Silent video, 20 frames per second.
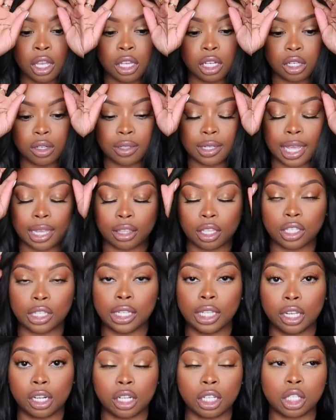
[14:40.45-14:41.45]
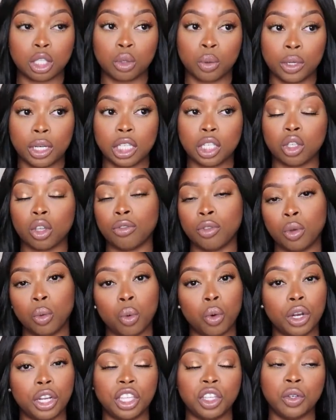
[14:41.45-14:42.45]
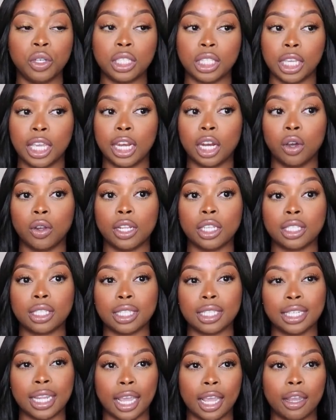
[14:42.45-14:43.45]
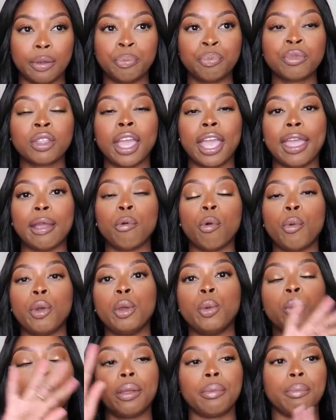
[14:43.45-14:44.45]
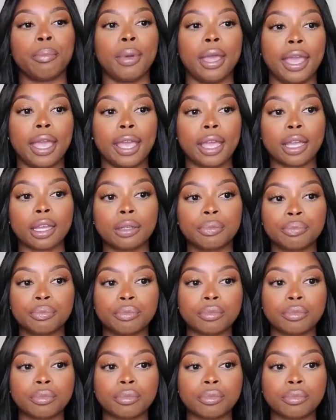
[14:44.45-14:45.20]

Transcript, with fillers: She was like, there's literally twenty, so if you want it, you need to get on it today. And when we went back,